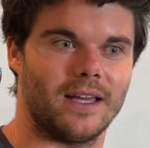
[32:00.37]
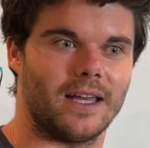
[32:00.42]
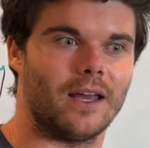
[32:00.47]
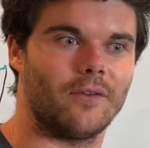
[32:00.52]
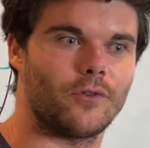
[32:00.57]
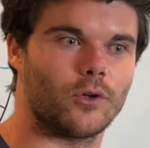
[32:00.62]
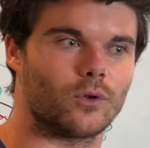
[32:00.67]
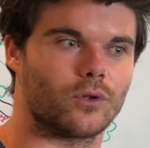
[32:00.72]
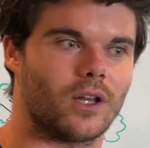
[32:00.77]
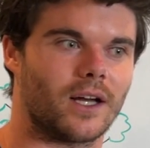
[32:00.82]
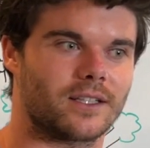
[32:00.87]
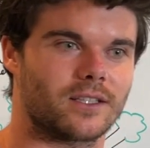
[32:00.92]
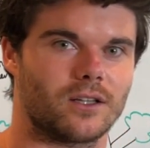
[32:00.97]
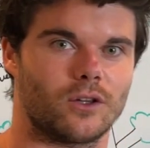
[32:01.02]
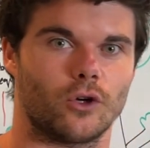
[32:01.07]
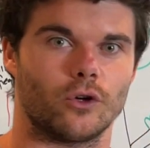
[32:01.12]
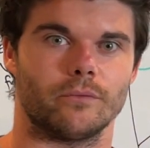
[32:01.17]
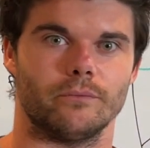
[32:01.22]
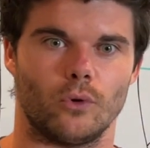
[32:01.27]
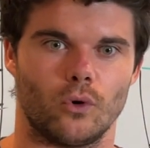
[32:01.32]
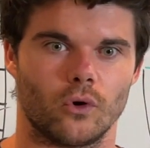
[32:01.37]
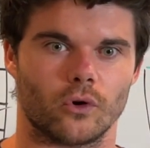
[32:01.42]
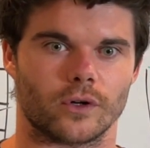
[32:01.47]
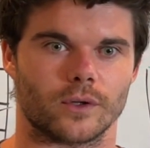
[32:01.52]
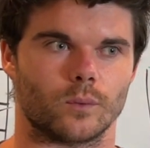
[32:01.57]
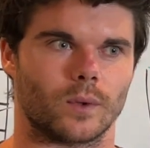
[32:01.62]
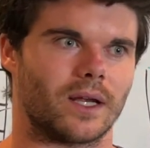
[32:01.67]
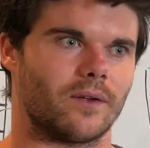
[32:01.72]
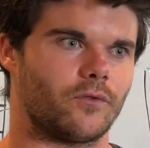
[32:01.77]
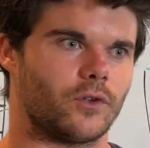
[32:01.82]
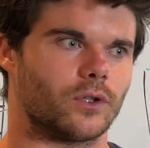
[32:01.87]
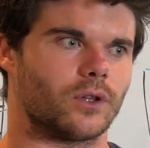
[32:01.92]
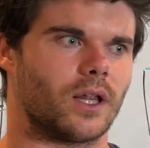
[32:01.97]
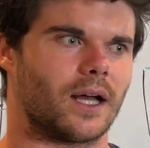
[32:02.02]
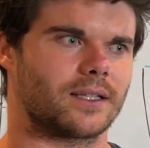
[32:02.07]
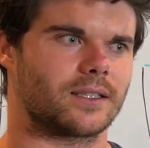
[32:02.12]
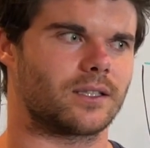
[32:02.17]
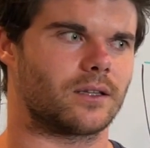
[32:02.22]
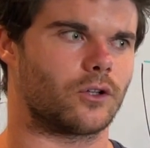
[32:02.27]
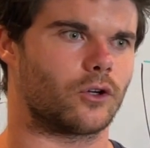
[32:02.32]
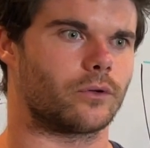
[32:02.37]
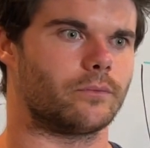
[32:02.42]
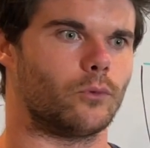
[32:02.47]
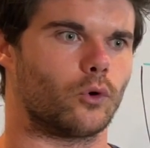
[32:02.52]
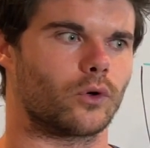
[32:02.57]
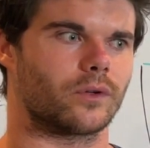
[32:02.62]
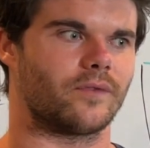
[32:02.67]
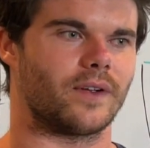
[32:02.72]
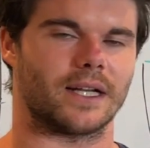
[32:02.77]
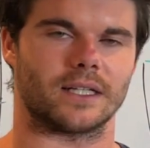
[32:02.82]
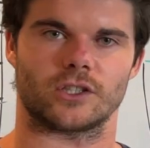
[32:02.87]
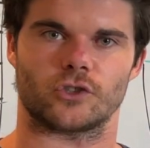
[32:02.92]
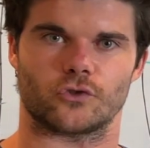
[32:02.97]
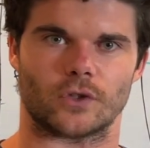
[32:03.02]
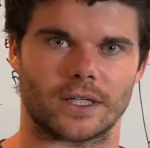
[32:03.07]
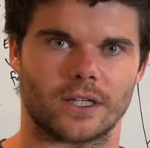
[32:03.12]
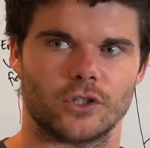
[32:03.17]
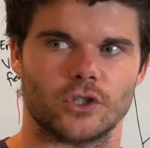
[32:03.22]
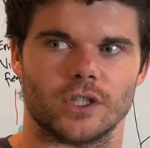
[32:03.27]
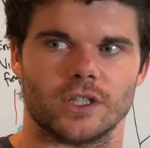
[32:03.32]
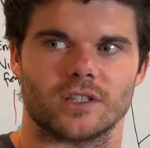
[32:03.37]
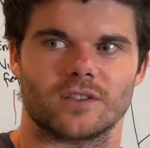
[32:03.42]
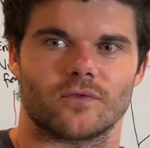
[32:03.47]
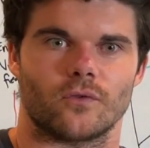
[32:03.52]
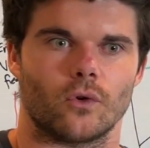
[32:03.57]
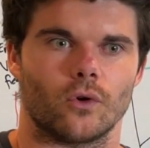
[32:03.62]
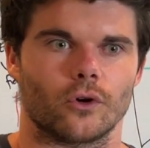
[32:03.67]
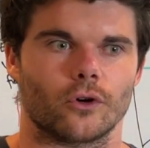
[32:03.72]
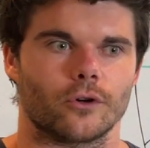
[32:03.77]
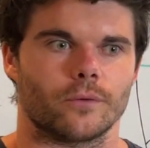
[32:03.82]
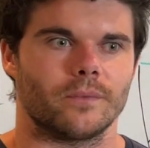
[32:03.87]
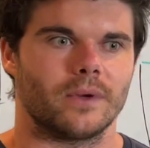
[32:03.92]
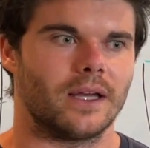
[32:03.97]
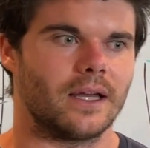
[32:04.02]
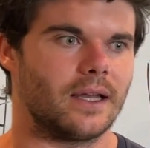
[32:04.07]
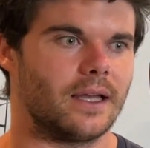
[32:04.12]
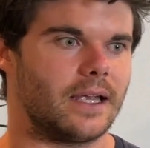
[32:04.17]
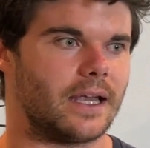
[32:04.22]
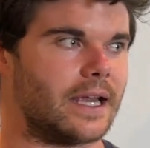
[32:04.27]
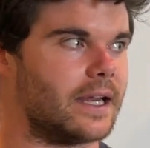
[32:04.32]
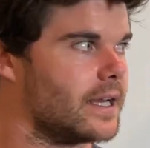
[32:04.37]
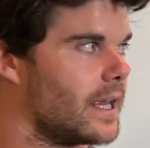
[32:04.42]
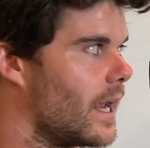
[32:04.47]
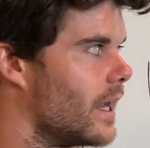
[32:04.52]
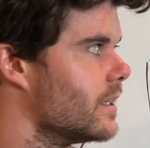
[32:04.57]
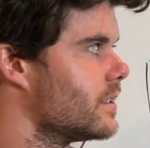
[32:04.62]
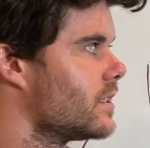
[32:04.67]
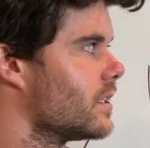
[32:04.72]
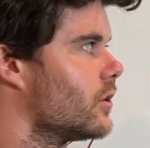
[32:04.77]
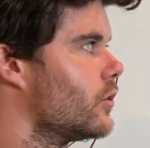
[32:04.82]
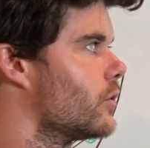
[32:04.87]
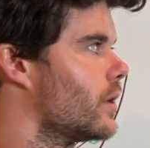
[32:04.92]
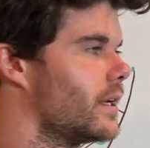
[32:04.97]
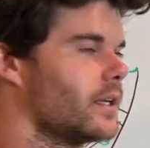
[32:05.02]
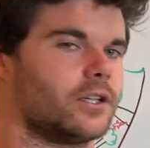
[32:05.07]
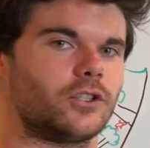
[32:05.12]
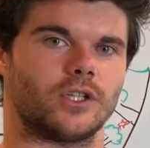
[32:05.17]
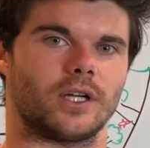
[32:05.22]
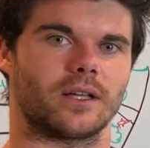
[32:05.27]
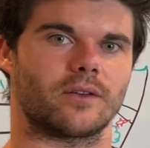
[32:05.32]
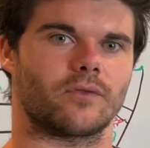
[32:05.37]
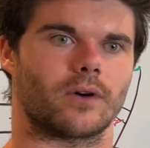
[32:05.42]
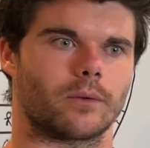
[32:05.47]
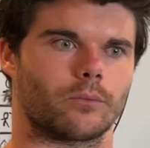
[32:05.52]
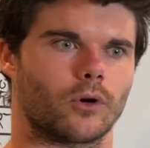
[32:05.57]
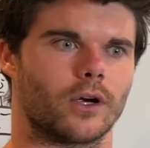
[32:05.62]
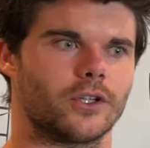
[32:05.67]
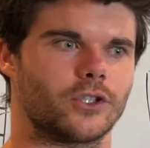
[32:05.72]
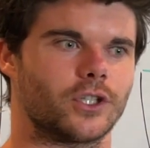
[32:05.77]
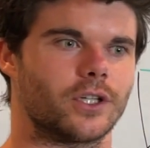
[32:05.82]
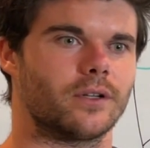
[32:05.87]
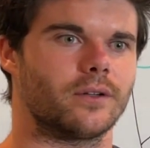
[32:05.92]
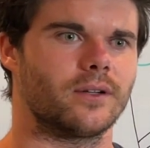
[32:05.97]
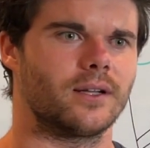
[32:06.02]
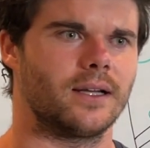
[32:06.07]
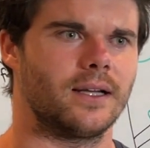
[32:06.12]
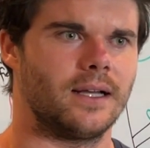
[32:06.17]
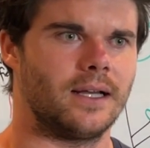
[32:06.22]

if you'd like to learn more, and if you'd like to learn more advanced strategies for enhancing your energetic vibration,